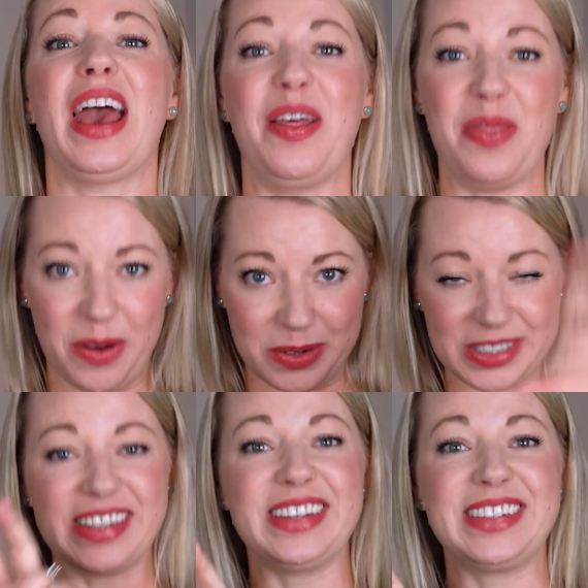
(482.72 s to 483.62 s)
and those
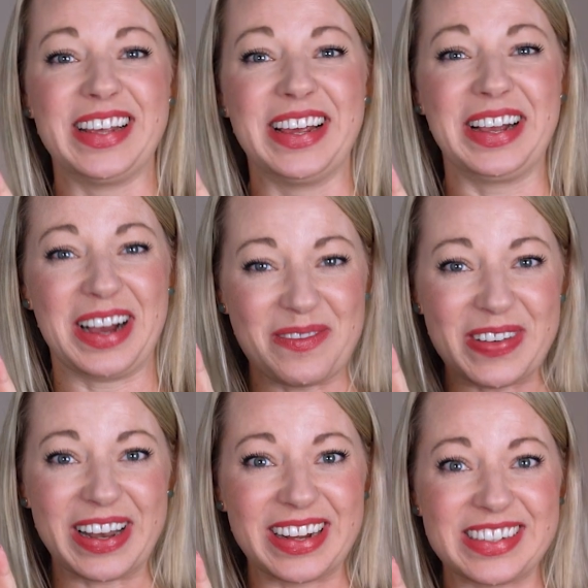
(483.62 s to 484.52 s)
things in
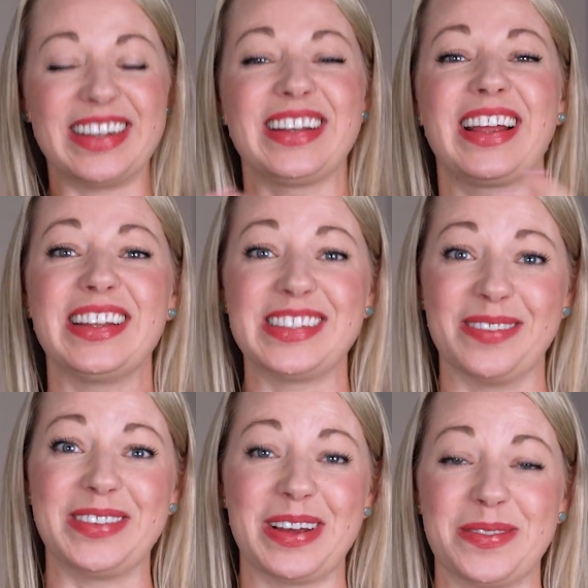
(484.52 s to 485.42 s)
combination can
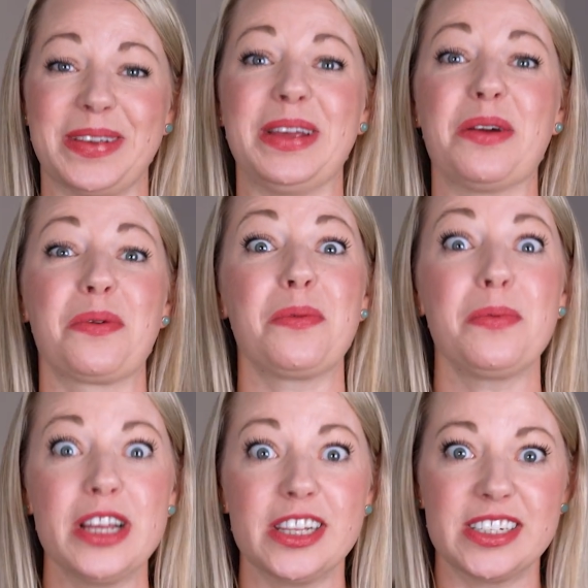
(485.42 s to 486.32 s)
sometimes be
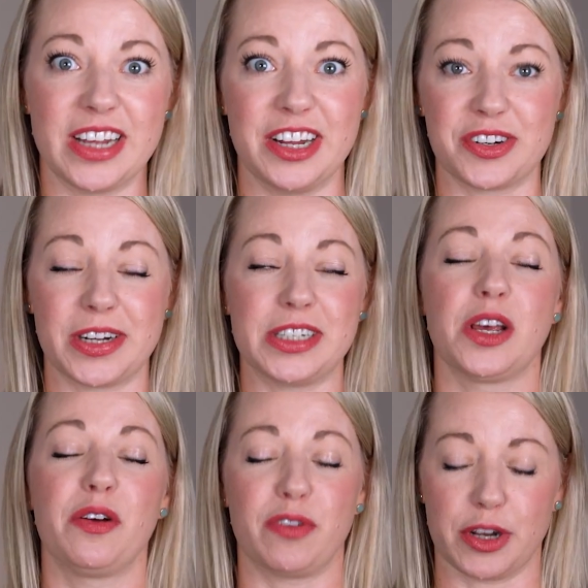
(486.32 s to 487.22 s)
really dangerous
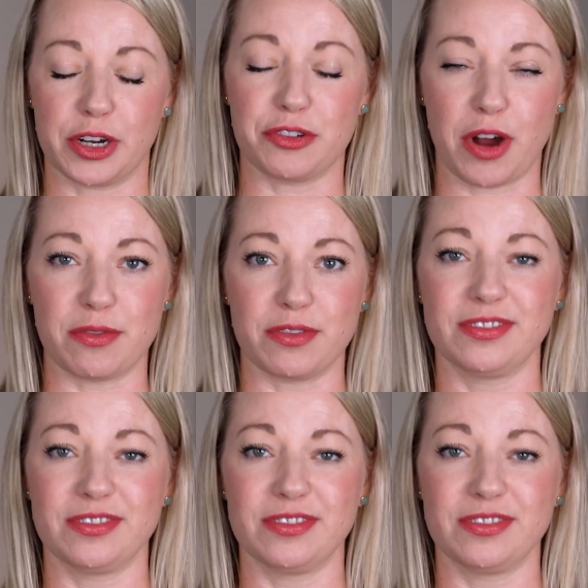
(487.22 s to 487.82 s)
for your drone.